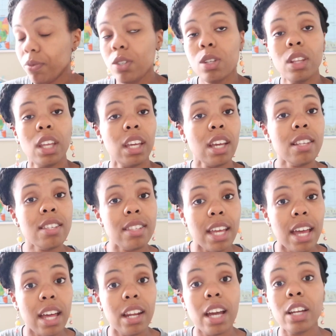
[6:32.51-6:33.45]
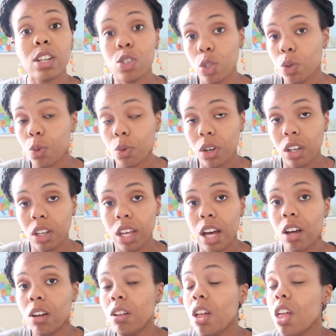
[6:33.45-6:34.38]
So like I said, I do work
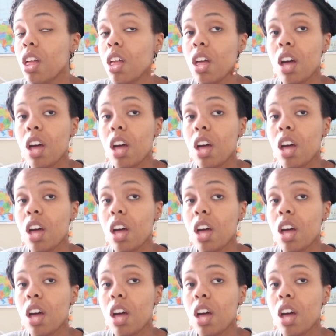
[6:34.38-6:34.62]
out.